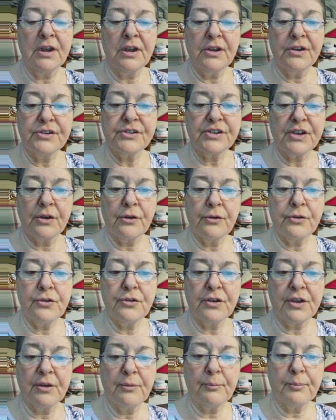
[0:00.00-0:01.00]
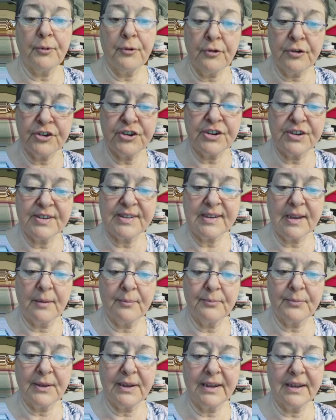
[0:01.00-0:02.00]
So you can purchase
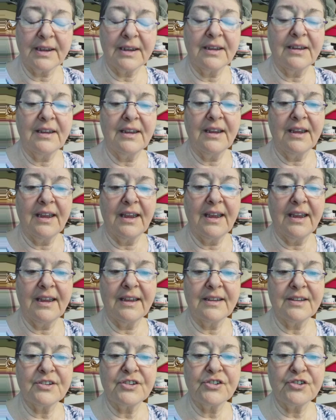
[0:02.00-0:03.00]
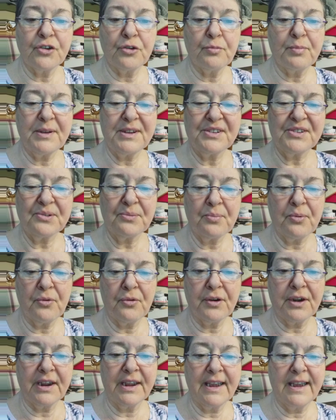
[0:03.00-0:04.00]
something and still be
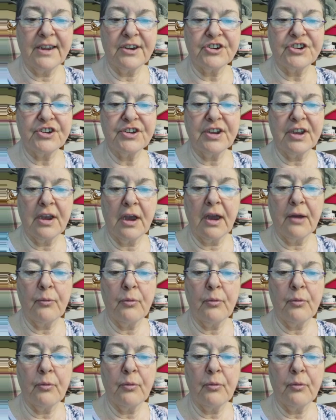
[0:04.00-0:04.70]
supporting HTI.